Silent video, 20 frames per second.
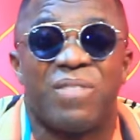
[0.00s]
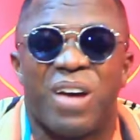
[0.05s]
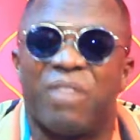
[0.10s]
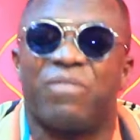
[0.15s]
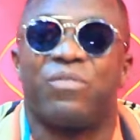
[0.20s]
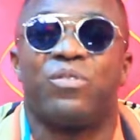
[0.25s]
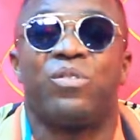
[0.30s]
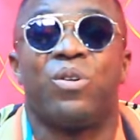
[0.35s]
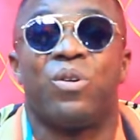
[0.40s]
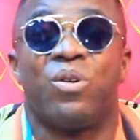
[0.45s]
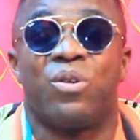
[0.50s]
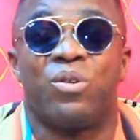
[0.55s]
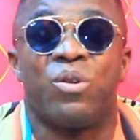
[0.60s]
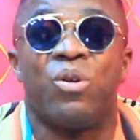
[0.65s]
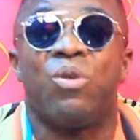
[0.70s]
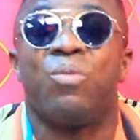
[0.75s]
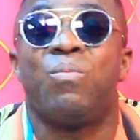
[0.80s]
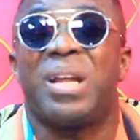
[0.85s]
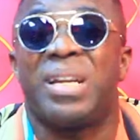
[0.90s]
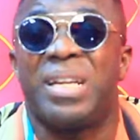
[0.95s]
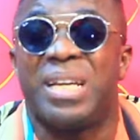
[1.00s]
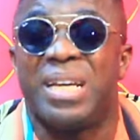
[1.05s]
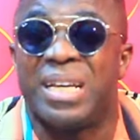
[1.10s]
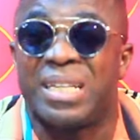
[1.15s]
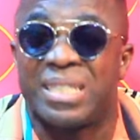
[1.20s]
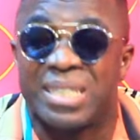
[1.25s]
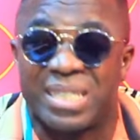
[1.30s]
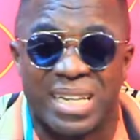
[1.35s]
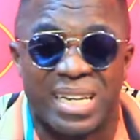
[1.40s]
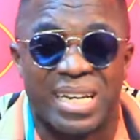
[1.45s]
After all, nobody
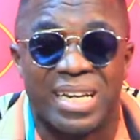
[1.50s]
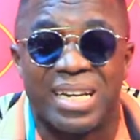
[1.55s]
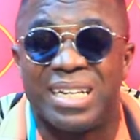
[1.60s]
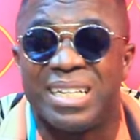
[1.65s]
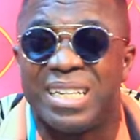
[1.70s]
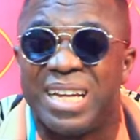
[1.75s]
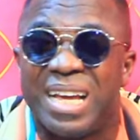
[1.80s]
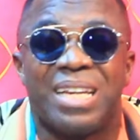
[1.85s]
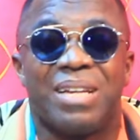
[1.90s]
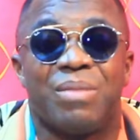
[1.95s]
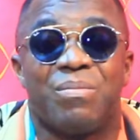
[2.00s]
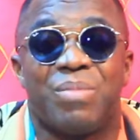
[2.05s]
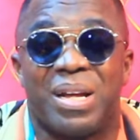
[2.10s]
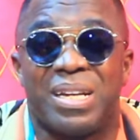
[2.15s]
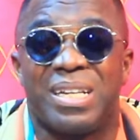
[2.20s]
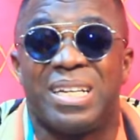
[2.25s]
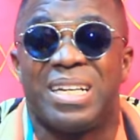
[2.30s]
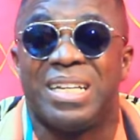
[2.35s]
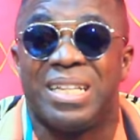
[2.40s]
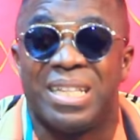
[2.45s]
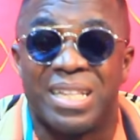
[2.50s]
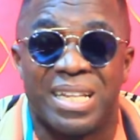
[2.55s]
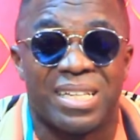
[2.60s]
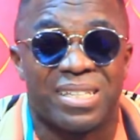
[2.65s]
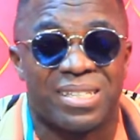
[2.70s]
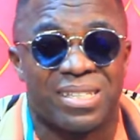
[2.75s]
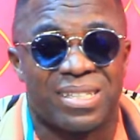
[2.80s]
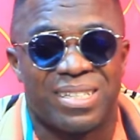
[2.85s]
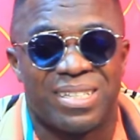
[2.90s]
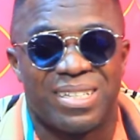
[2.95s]
is killing anybody in
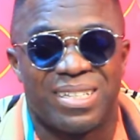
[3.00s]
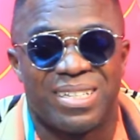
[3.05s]
this.